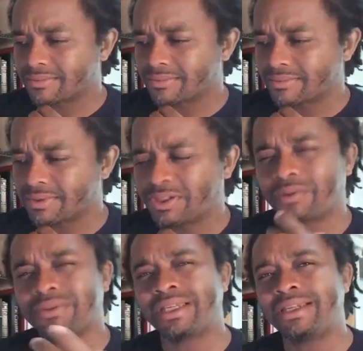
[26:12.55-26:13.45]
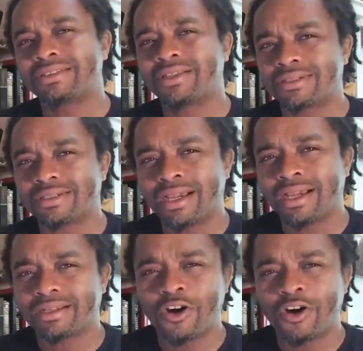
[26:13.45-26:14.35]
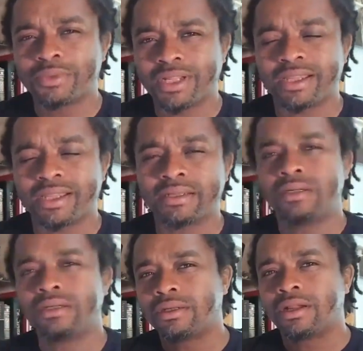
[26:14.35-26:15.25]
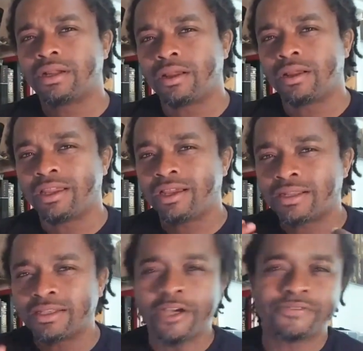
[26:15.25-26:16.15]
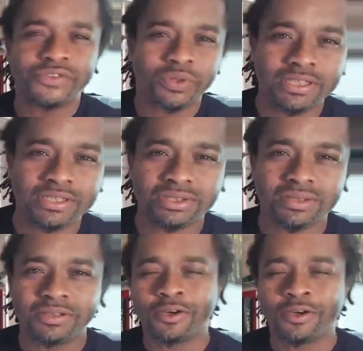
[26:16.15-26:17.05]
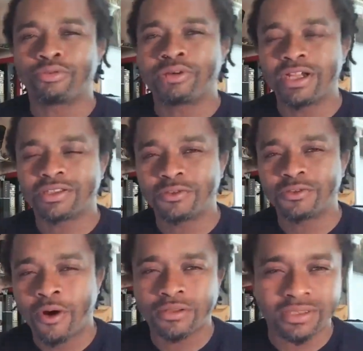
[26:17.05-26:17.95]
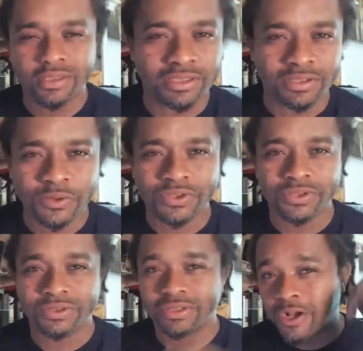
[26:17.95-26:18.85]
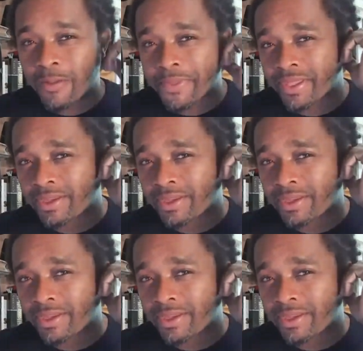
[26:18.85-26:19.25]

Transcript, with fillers: you know, things start to kind of culminate enough to at least, you know, break through parts of these illusions. You know what I mean?